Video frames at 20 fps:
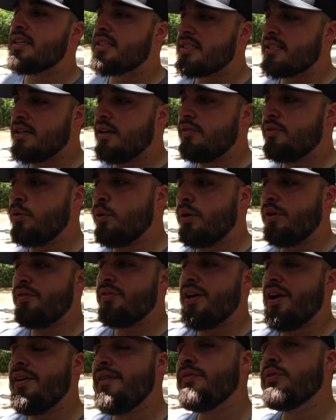of stuff, or if
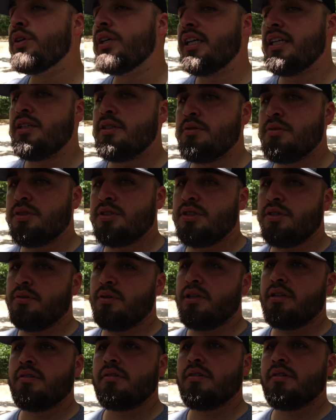they ever get used to it.